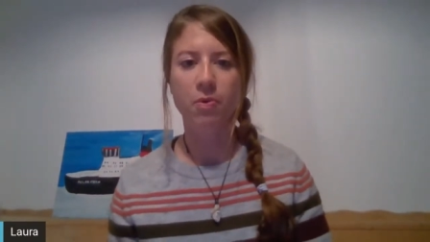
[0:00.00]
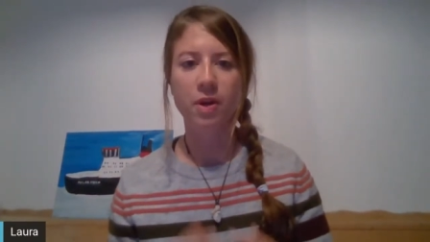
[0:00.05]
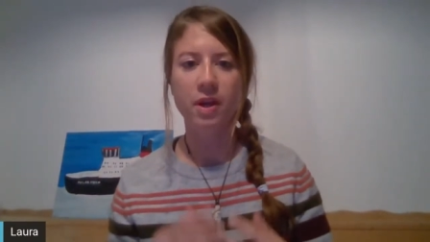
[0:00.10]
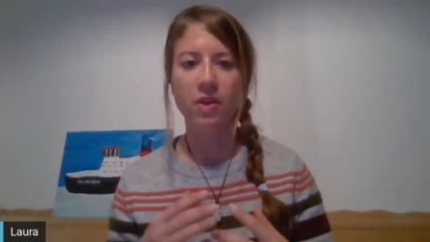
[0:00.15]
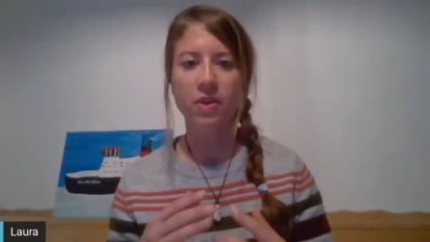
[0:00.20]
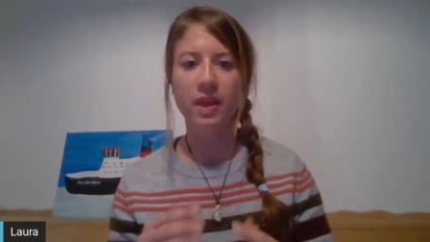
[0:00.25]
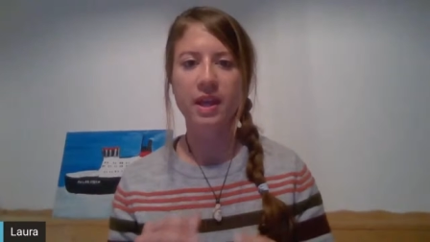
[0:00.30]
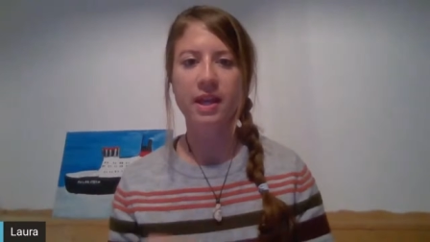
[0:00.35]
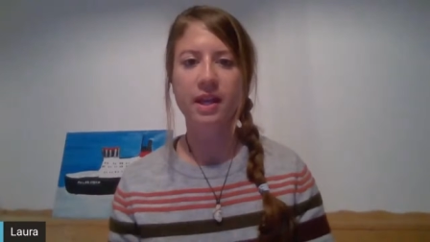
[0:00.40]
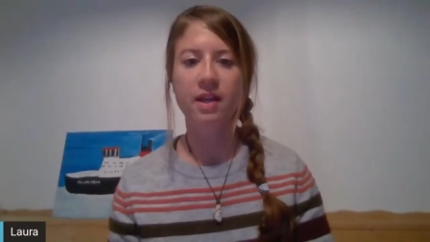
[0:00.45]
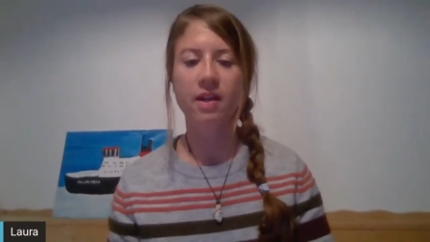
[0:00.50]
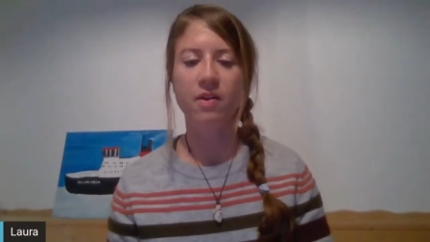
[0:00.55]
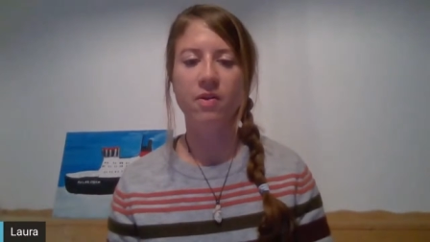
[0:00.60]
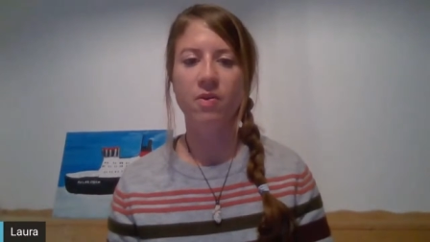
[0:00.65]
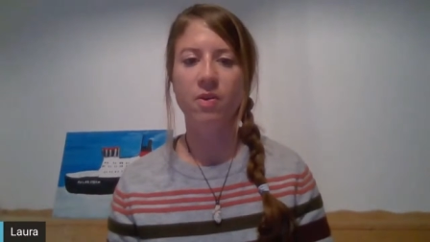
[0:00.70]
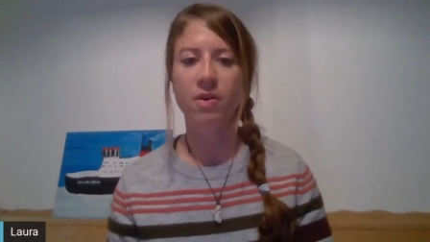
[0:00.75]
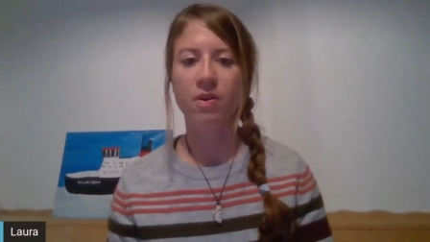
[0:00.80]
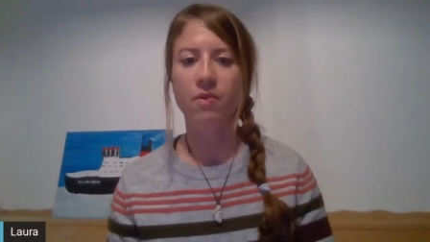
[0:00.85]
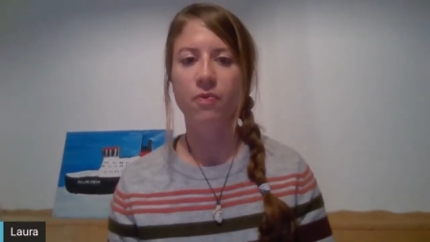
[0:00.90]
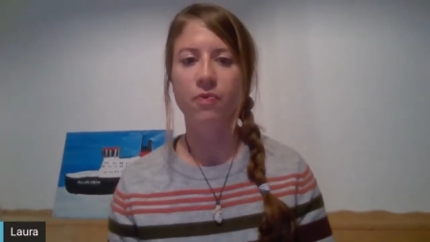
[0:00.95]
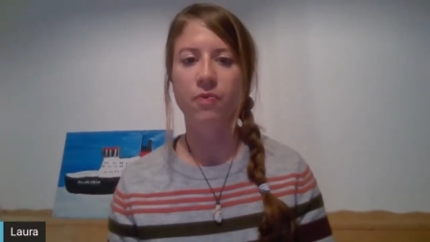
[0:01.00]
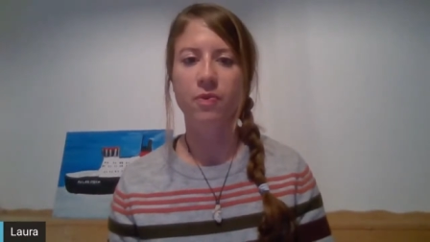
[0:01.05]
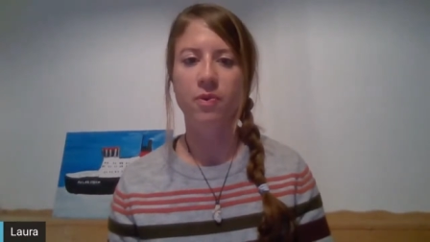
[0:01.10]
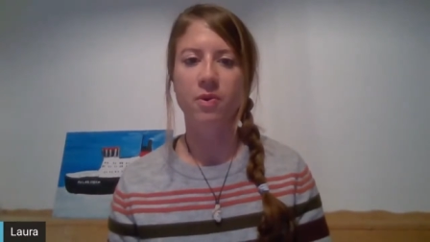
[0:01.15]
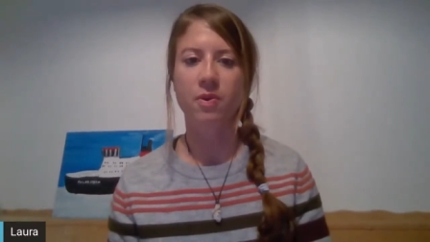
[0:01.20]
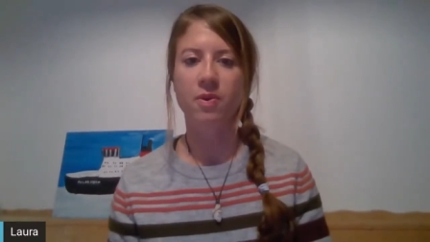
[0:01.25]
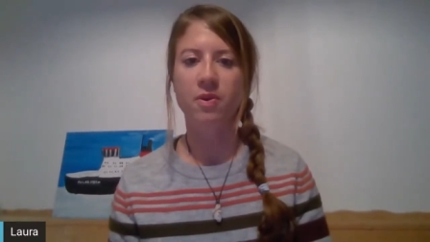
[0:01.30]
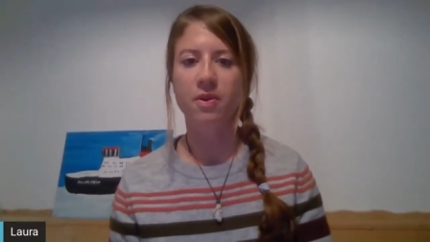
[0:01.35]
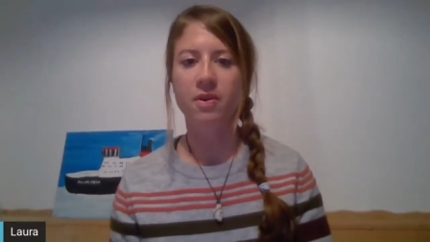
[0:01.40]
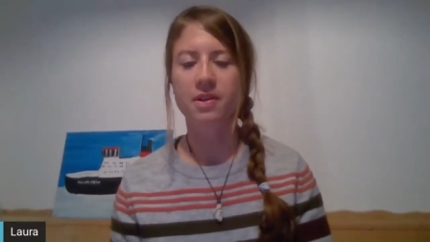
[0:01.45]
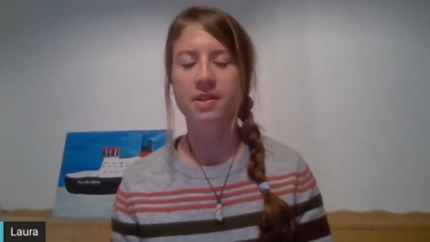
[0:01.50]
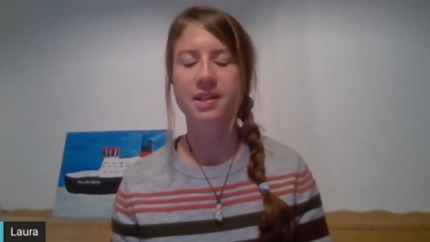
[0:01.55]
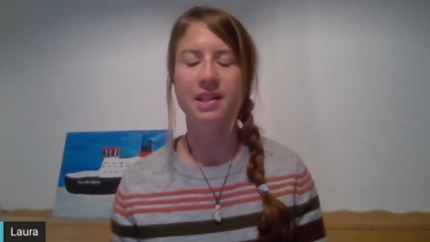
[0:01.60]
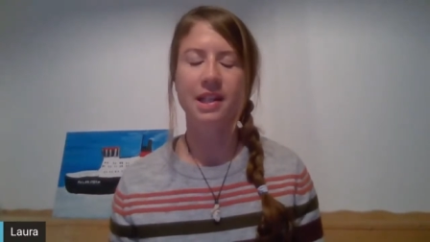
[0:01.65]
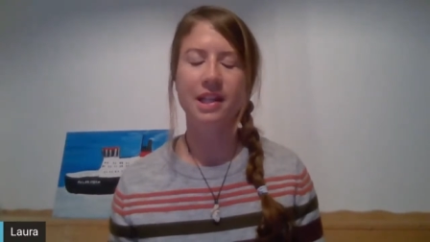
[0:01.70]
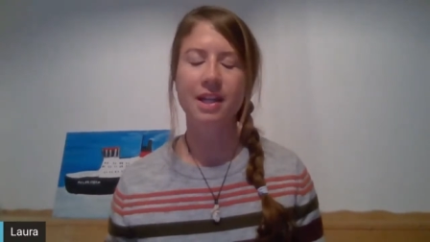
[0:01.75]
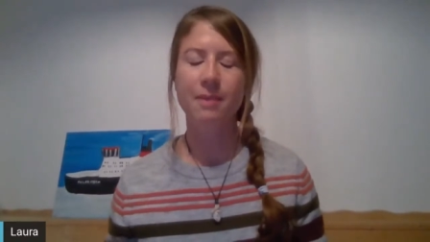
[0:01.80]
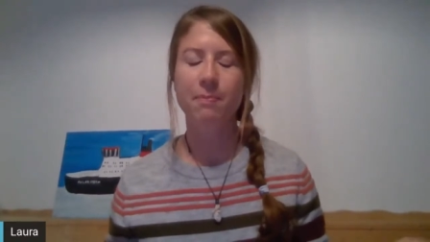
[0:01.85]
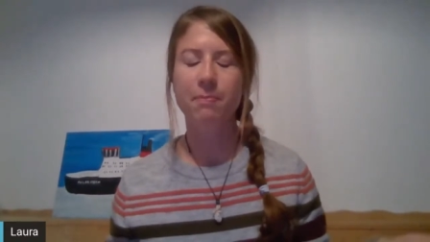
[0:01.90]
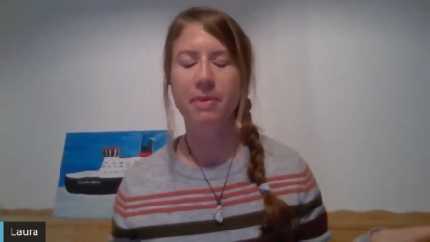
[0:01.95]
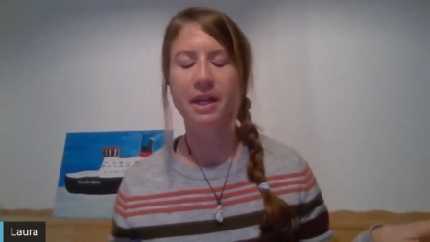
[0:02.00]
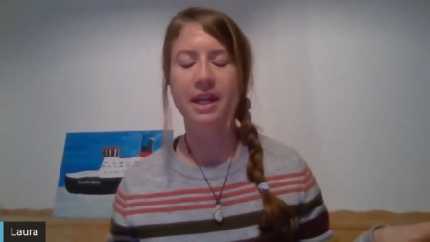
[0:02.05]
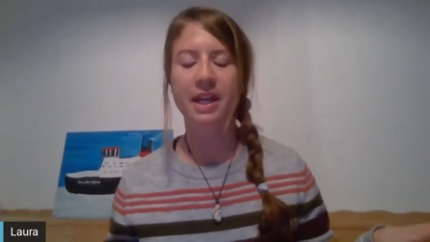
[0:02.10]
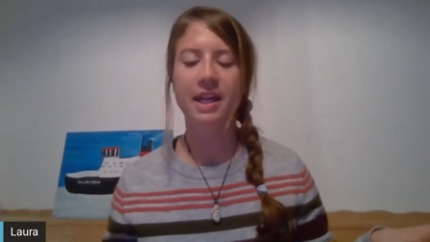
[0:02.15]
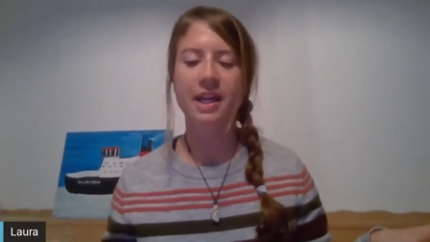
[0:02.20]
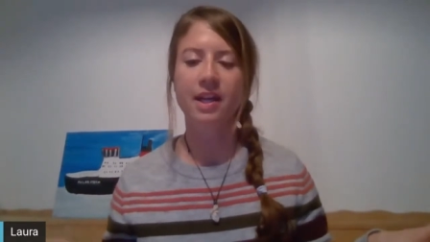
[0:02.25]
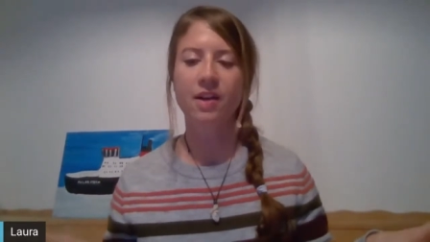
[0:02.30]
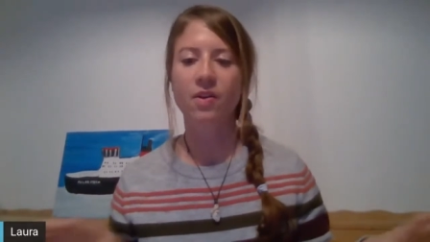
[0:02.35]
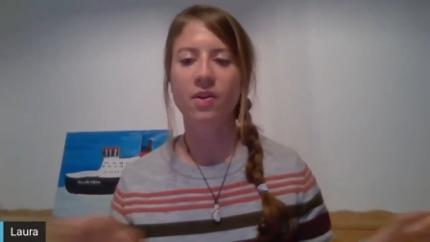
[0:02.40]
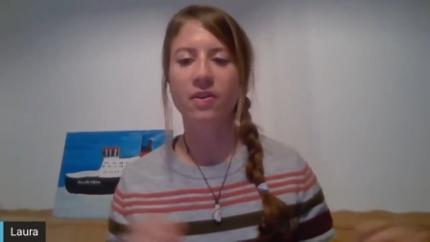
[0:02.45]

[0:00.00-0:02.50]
breathing or for sleeping